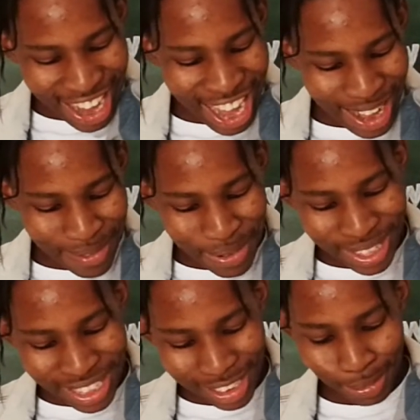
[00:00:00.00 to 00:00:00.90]
I put
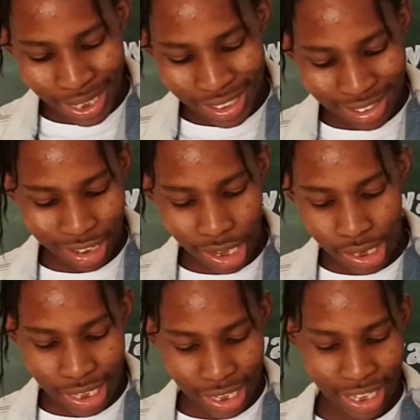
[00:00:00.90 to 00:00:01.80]
these buttons on
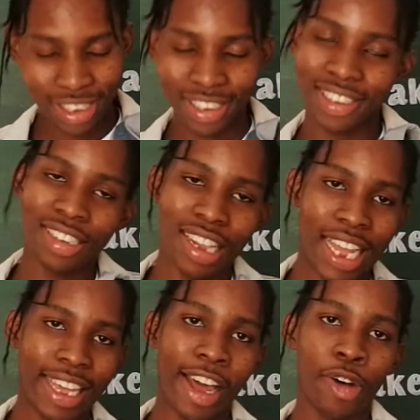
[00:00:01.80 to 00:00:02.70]
here just to like
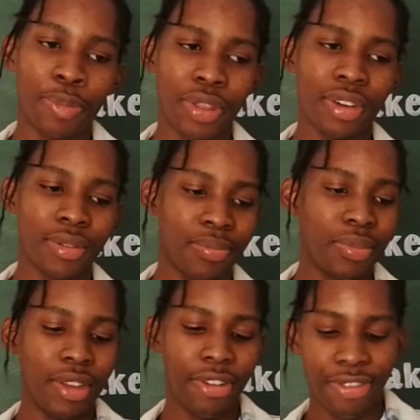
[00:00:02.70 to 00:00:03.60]
help the
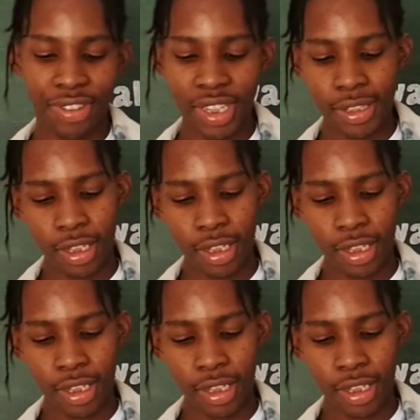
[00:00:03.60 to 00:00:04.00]
fit,